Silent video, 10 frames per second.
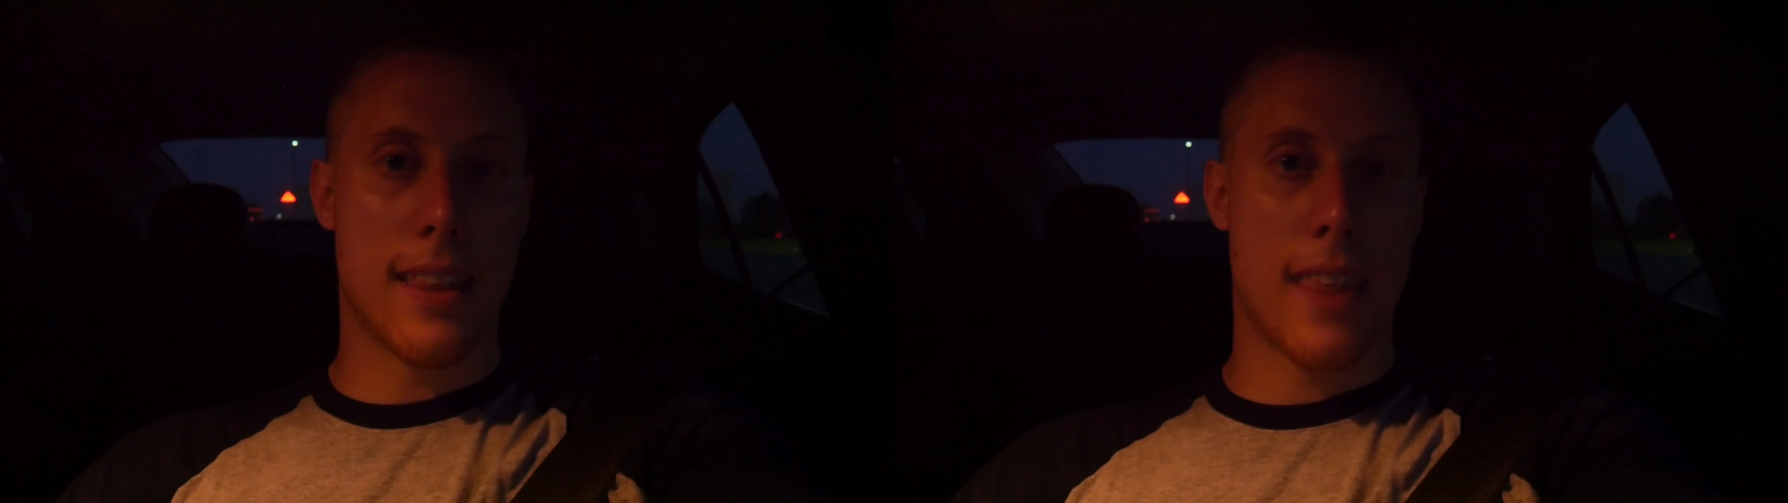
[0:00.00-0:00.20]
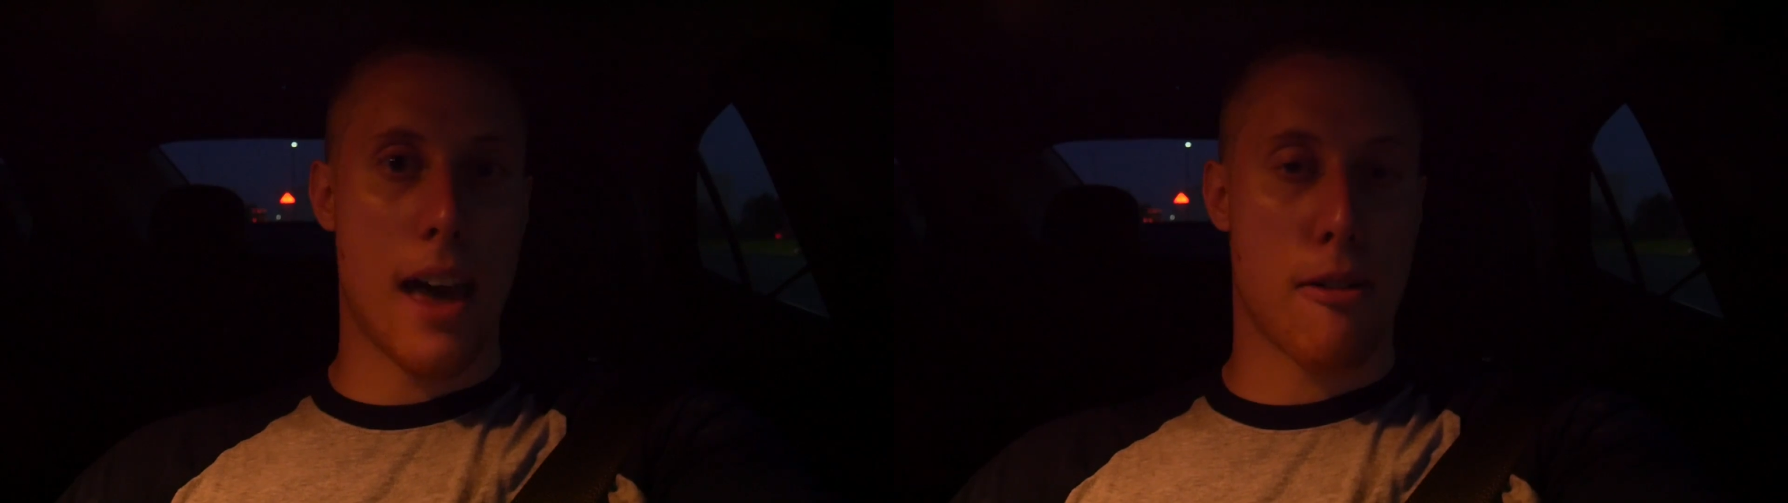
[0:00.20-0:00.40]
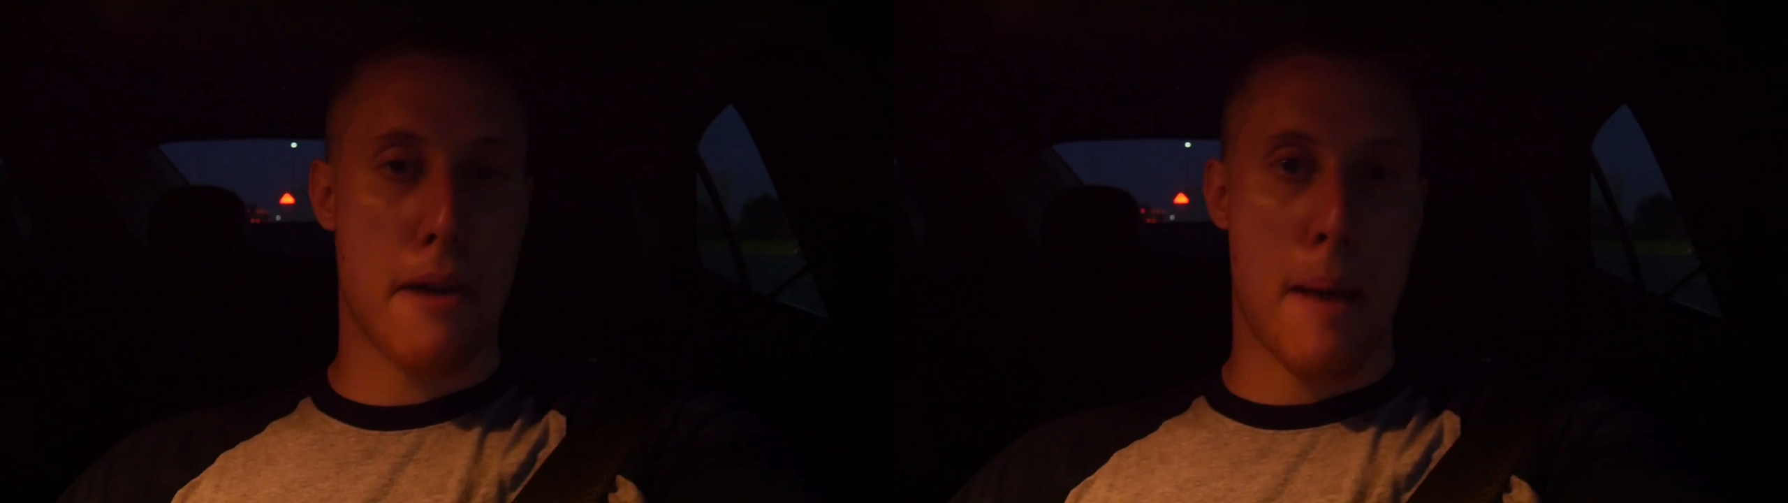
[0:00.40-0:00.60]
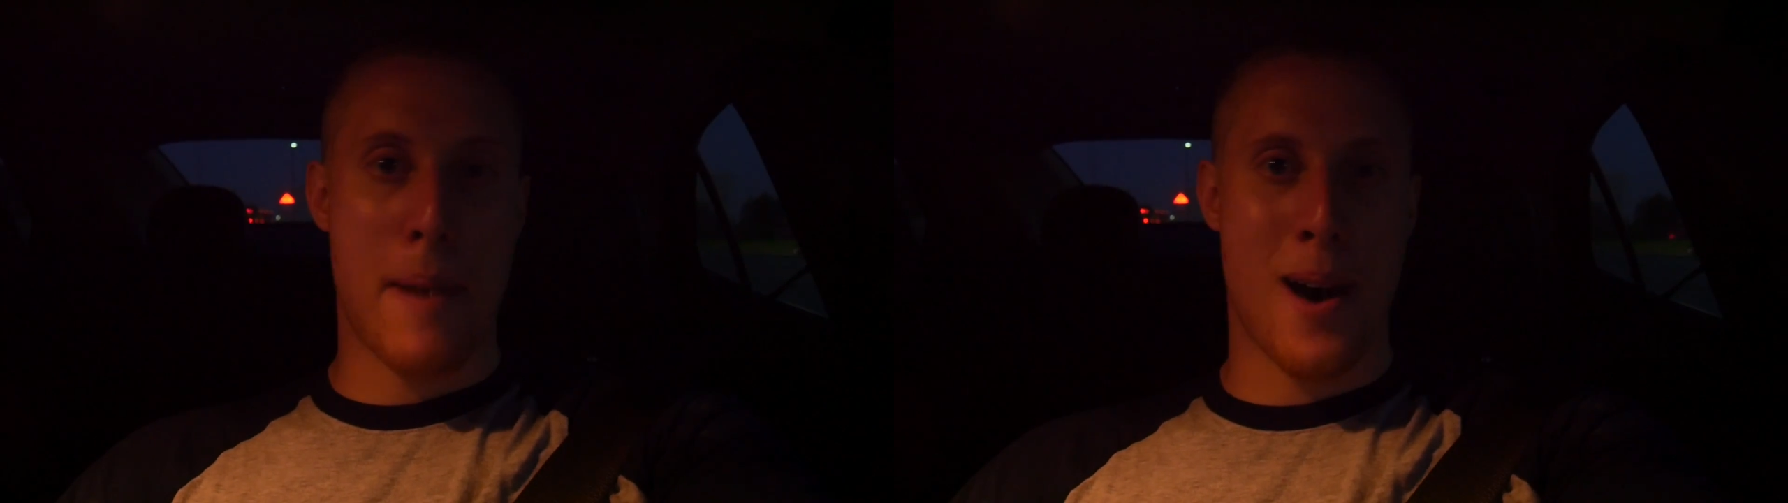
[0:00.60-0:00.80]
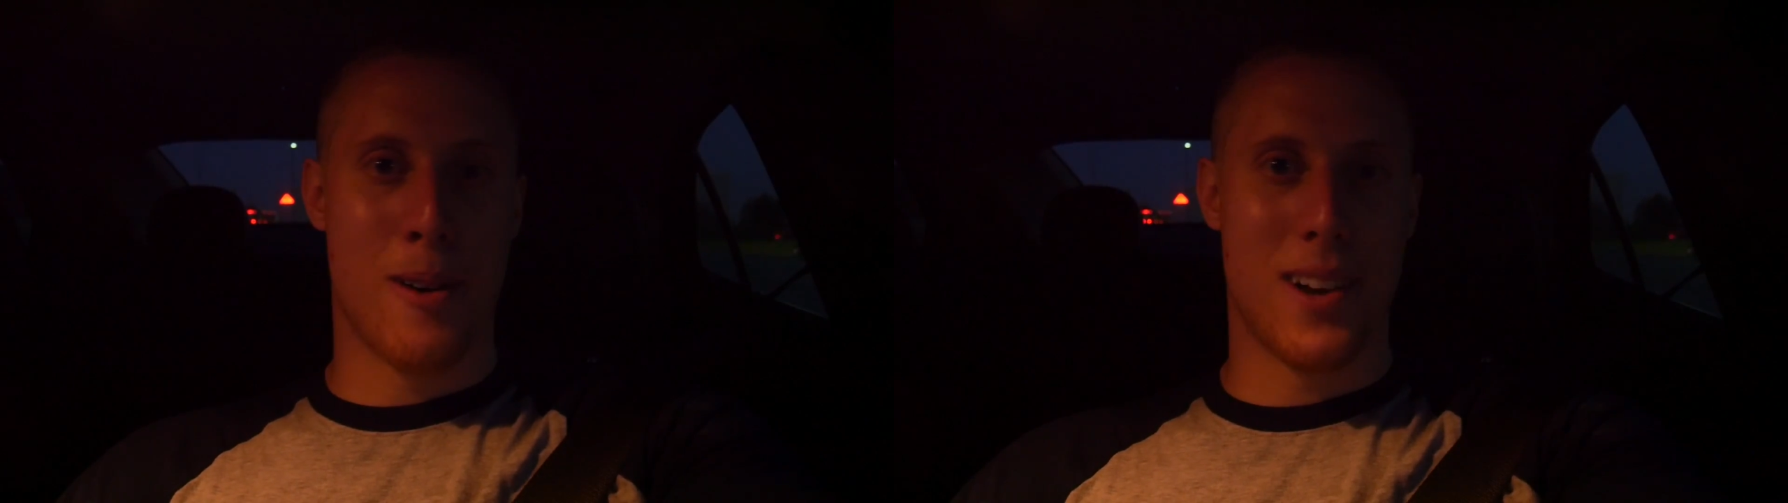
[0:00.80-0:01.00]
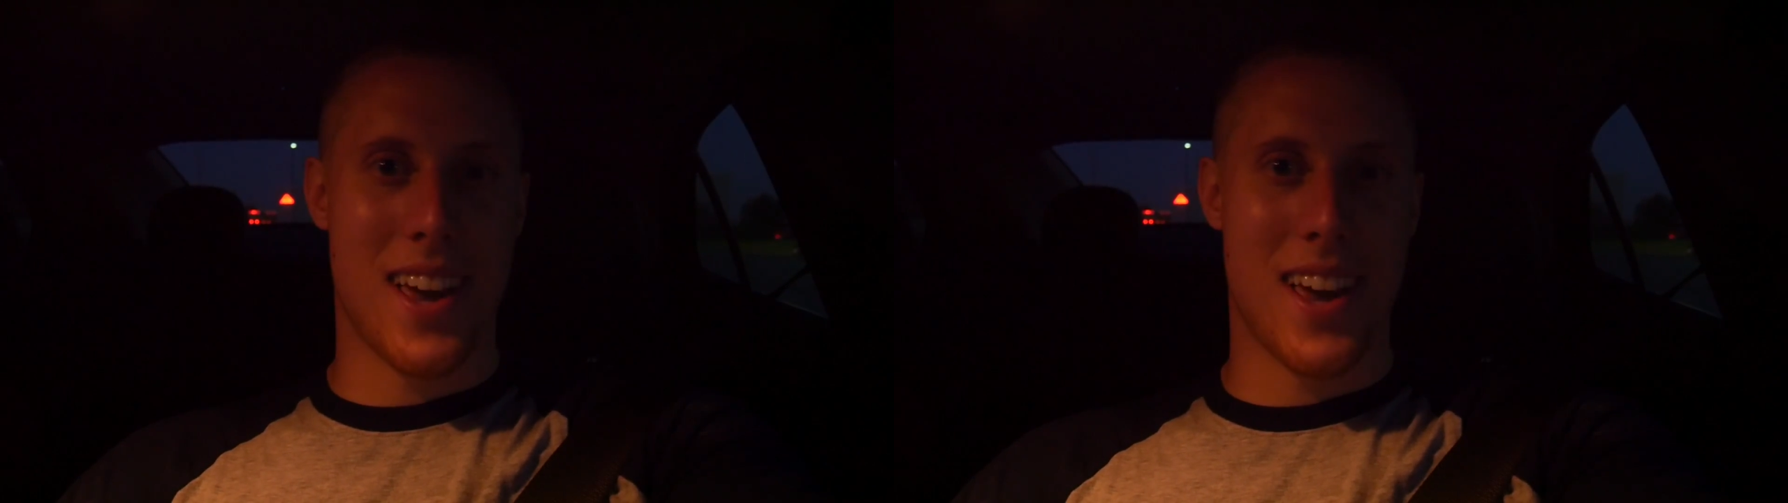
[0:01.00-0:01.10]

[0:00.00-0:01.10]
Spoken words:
that crap out,